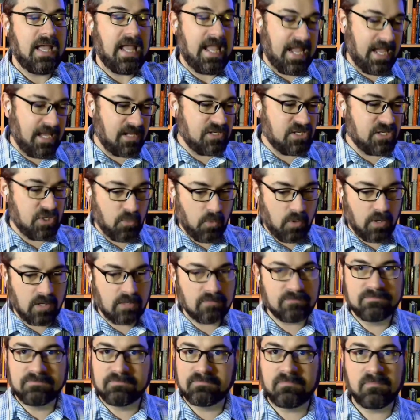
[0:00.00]
and you
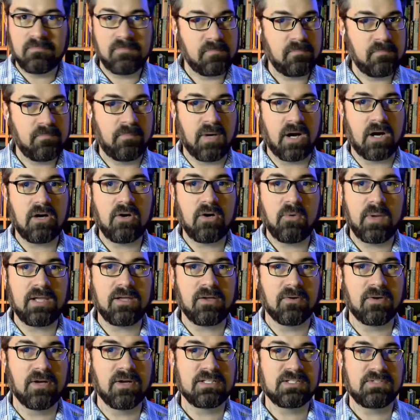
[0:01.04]
are borrowing,
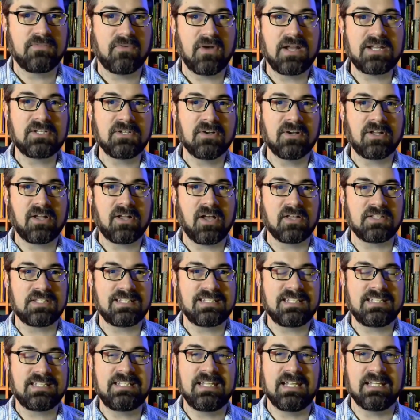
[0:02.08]
or as Frank Turk calls
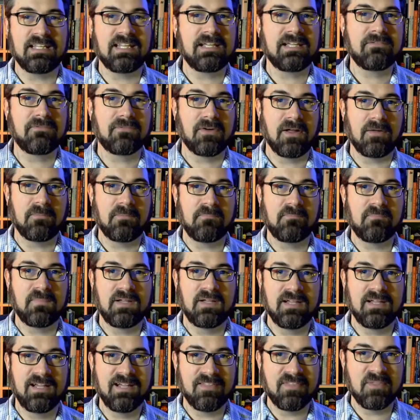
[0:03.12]
it, stealing from
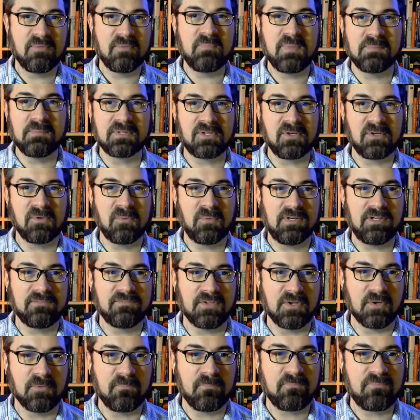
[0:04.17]
the biblical
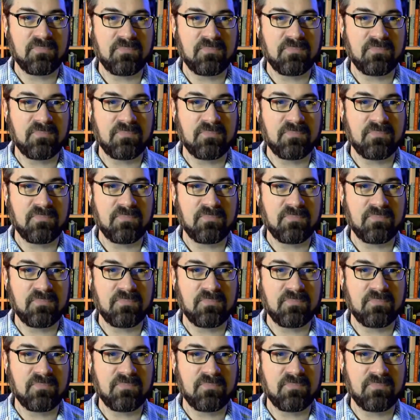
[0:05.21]
worldview.